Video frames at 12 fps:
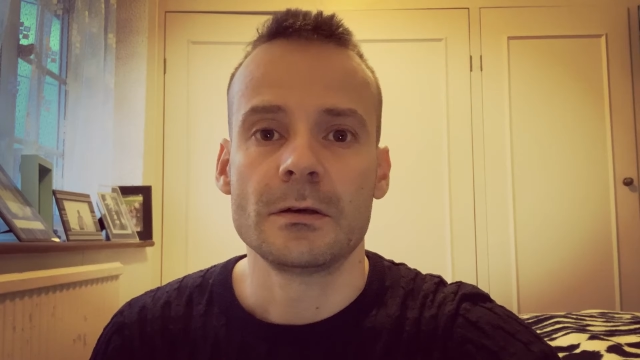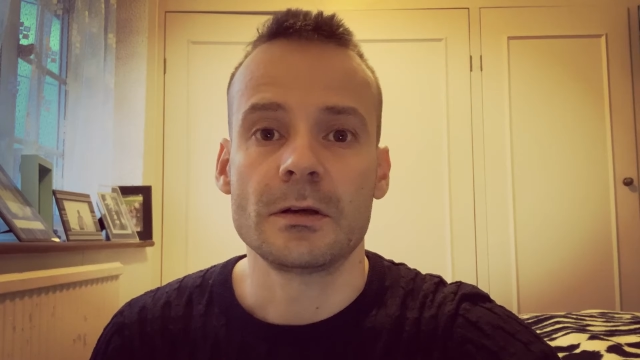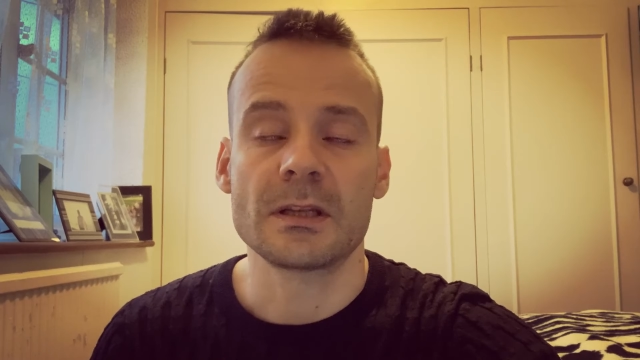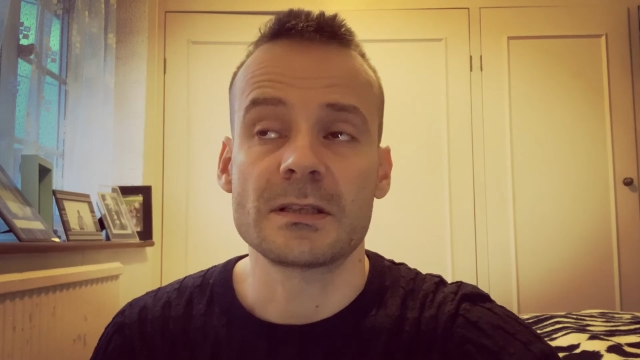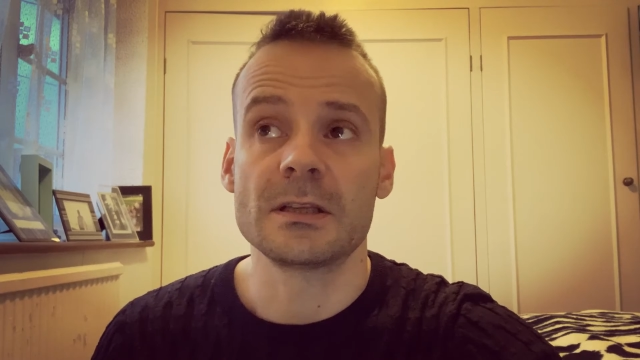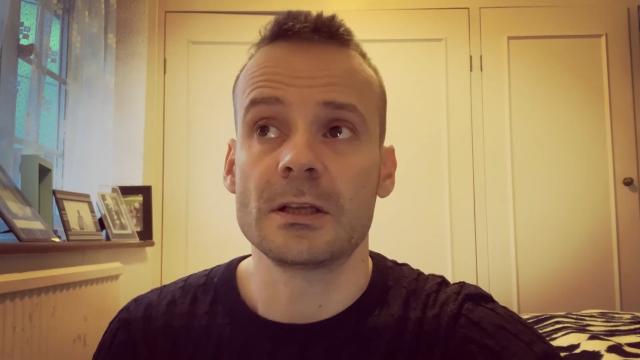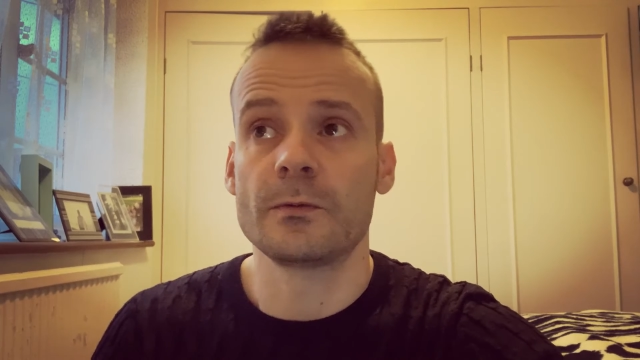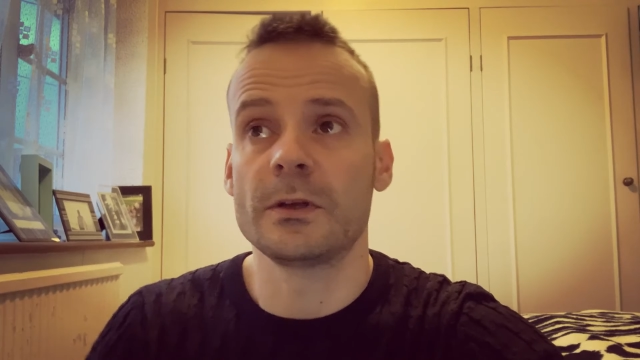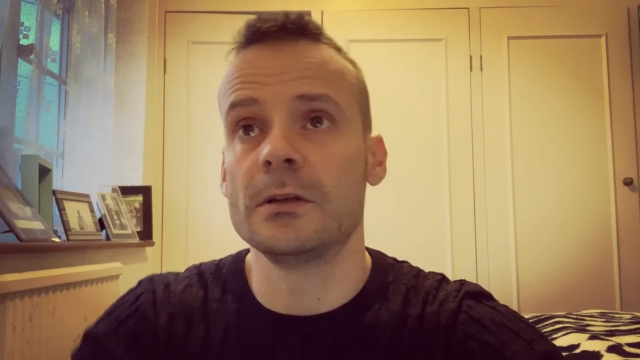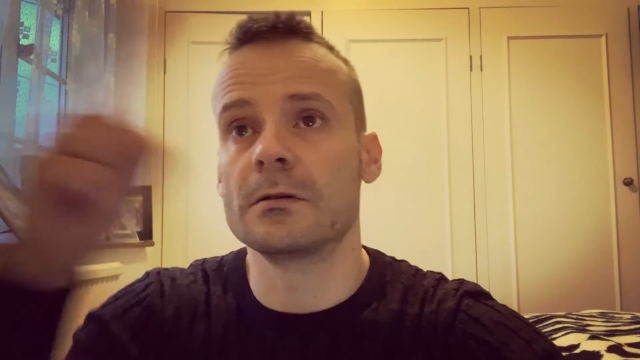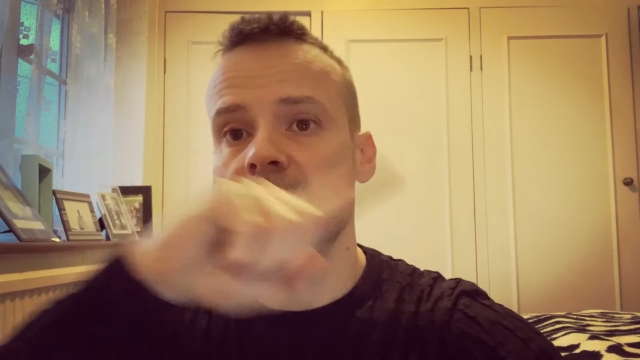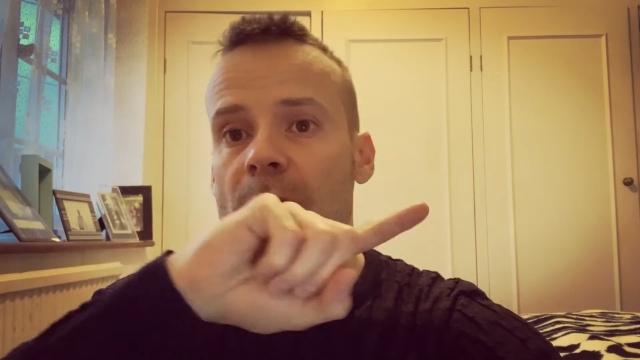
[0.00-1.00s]
You can see that
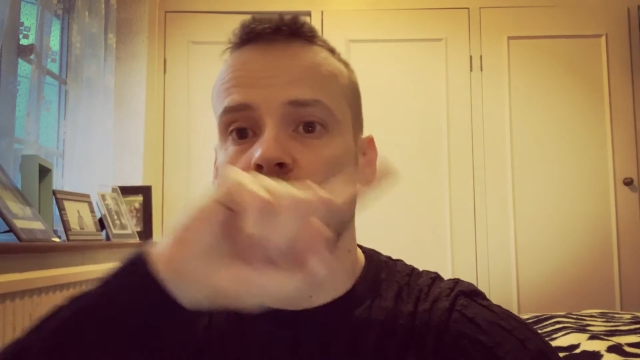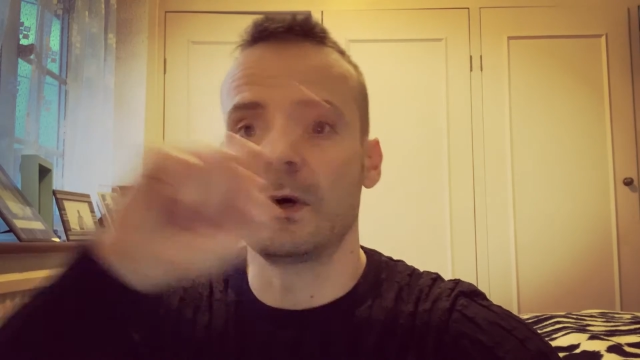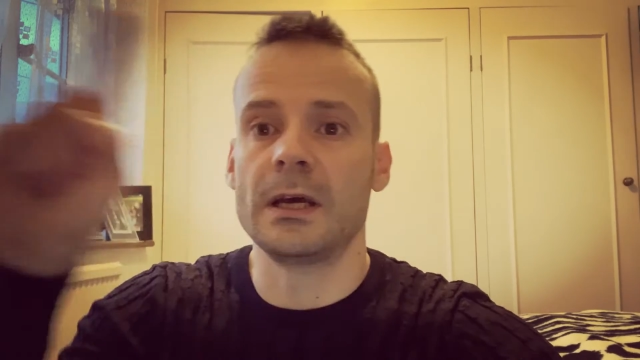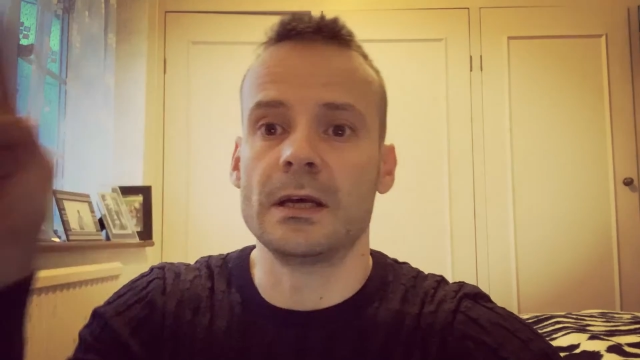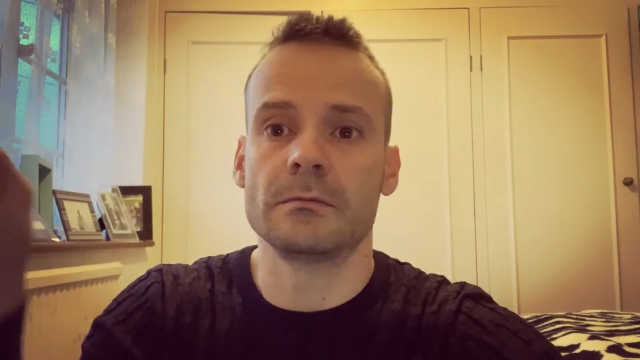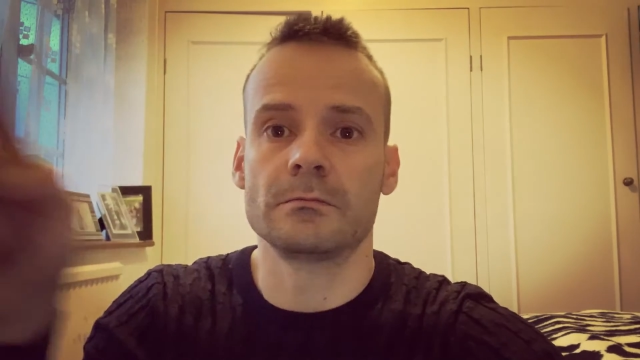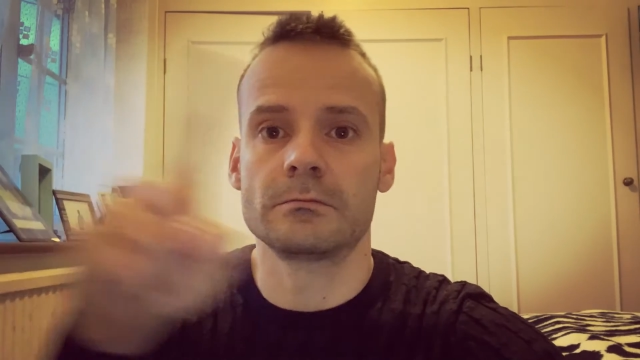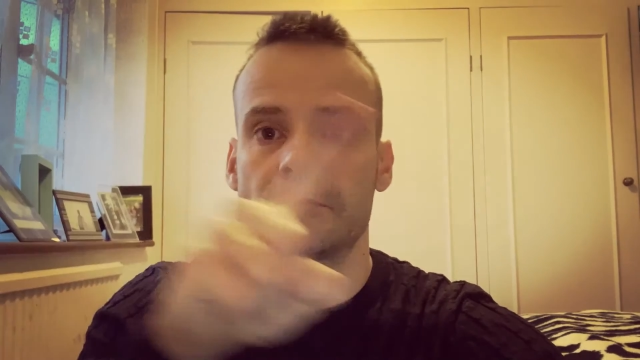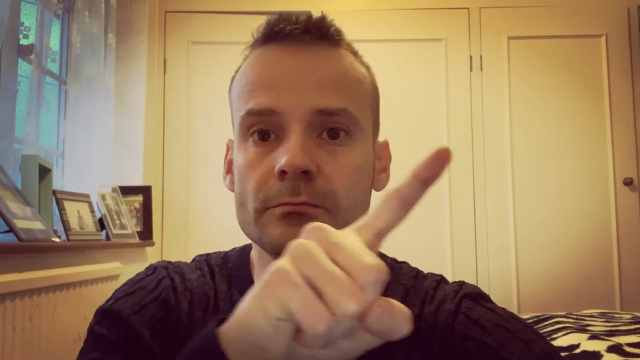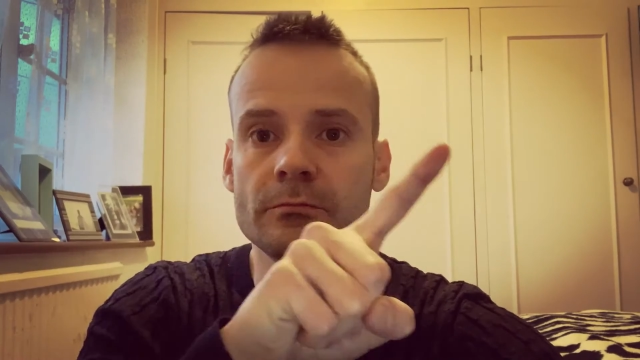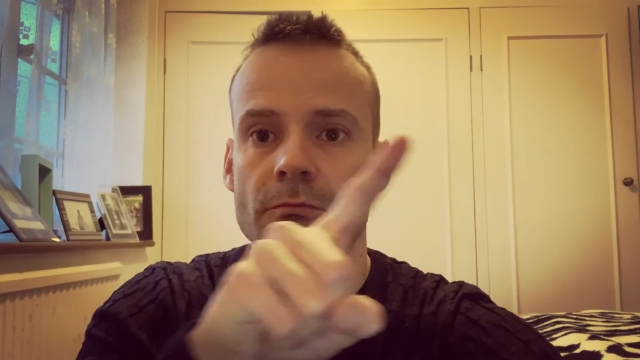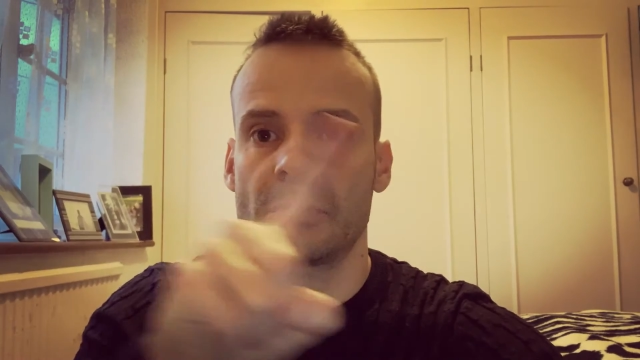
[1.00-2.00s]
video somewhere
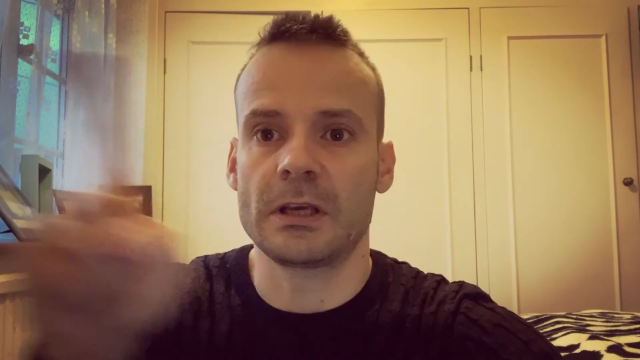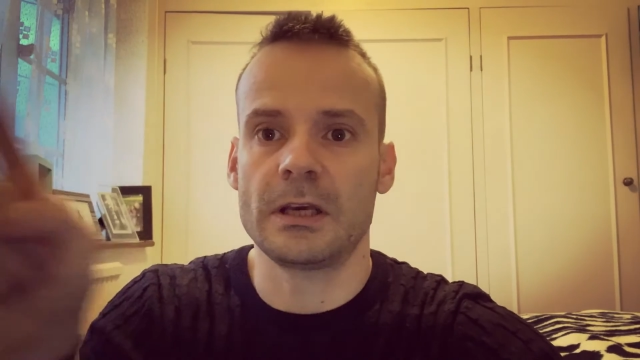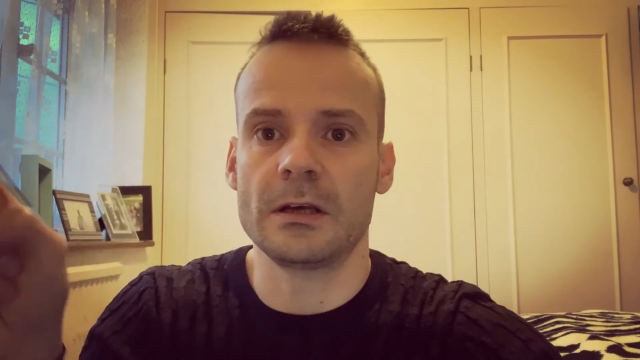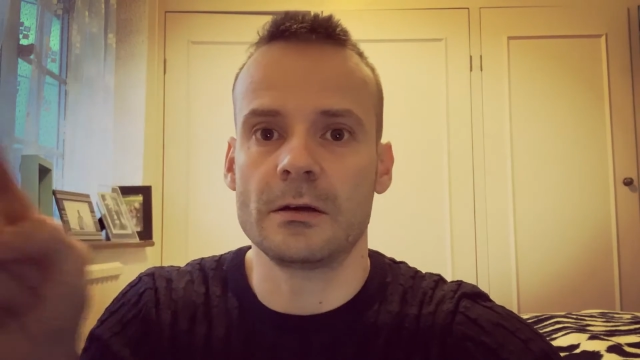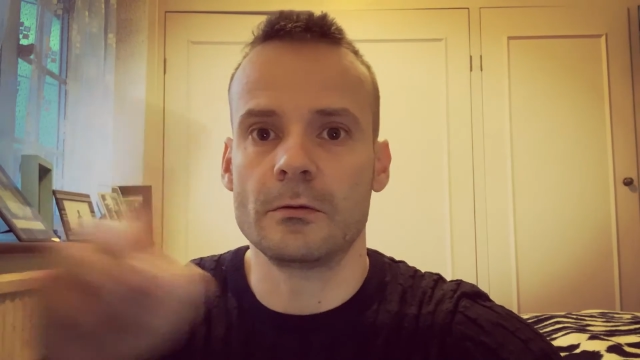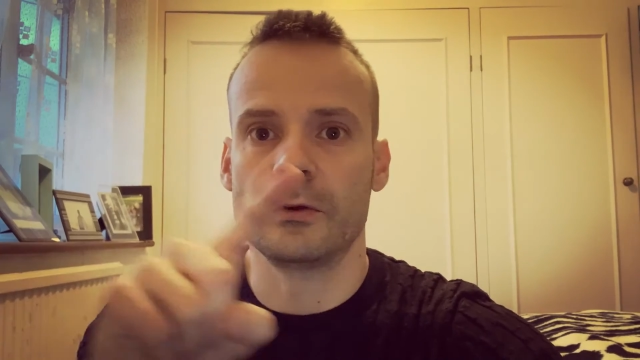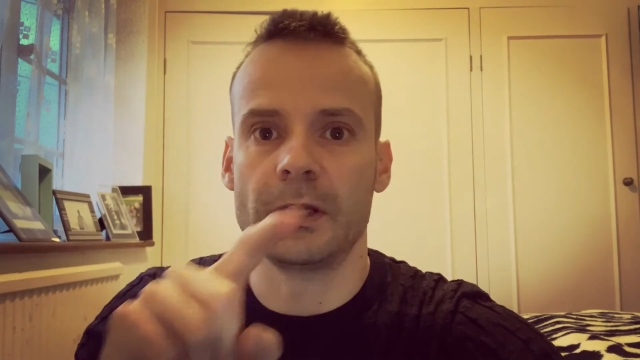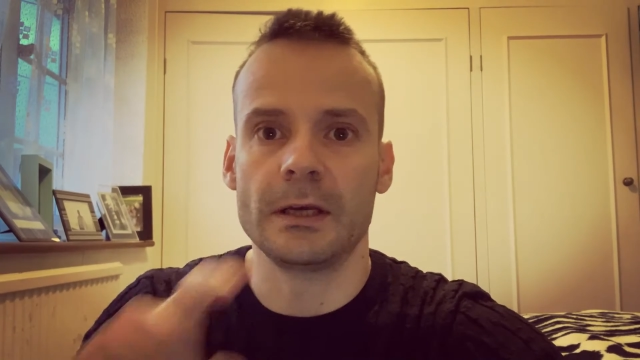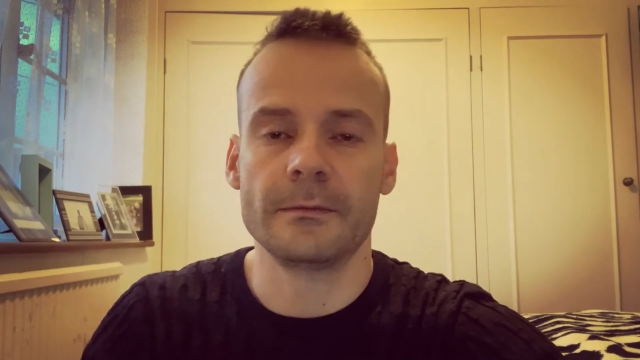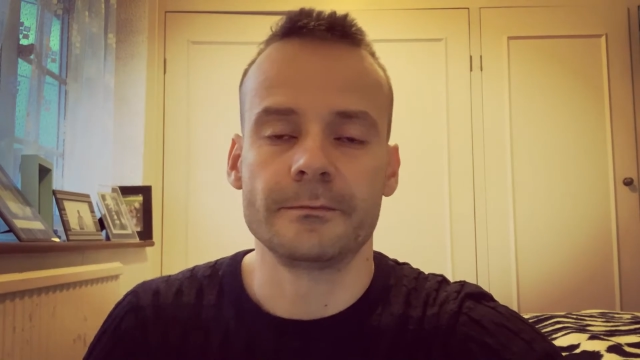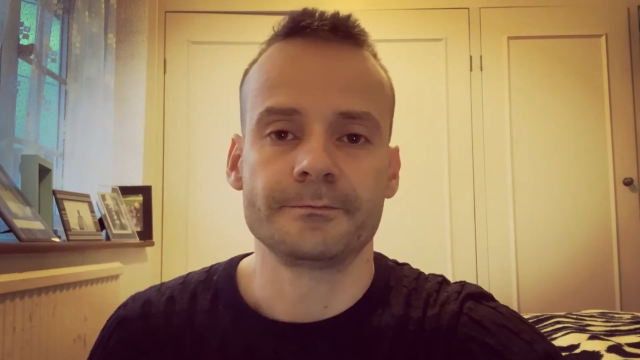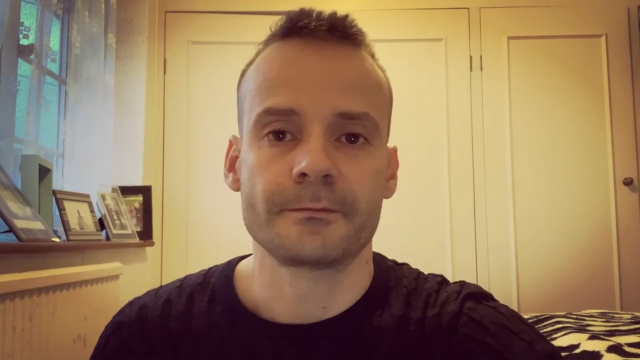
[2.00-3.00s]
here or there.